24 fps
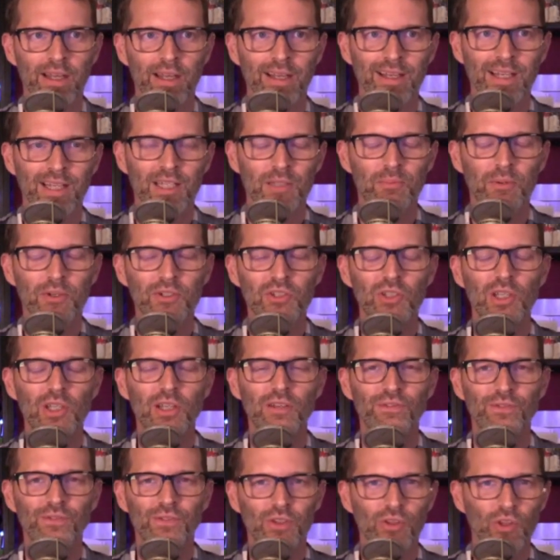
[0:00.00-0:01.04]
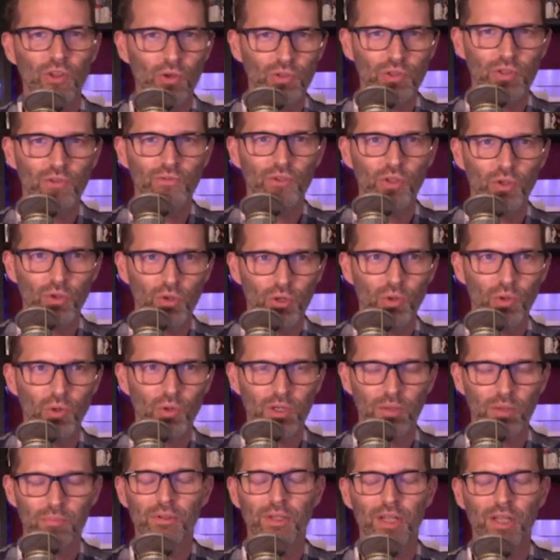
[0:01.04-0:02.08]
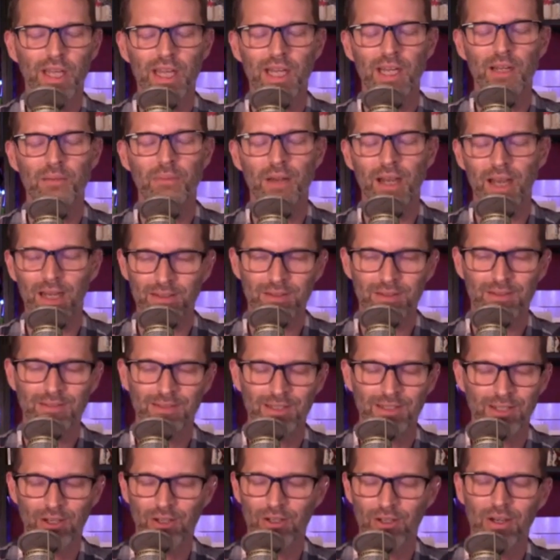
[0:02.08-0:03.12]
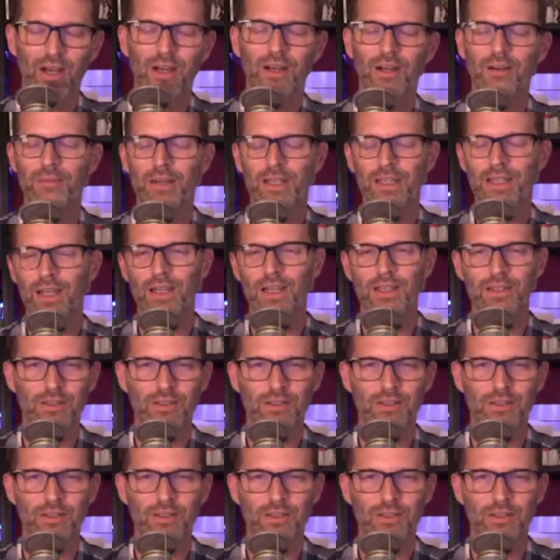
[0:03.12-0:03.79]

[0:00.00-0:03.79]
especially those of you who complain about you know oh my gosh,